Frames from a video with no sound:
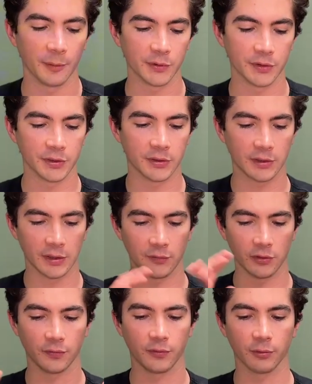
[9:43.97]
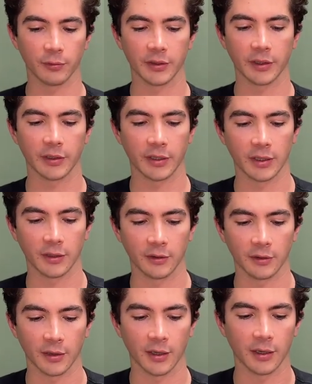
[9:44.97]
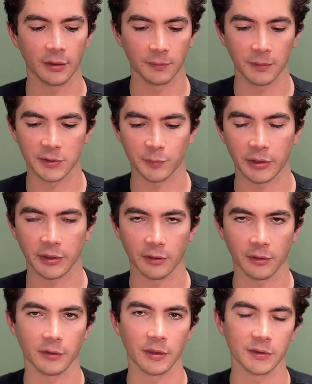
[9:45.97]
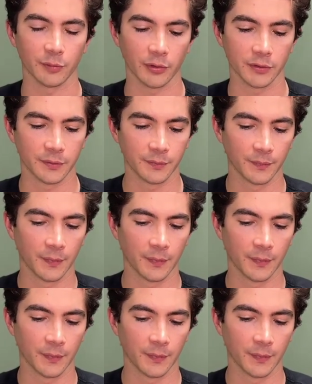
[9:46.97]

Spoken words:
So just to give you the full rundown again, let's break down all the nuts and bolts.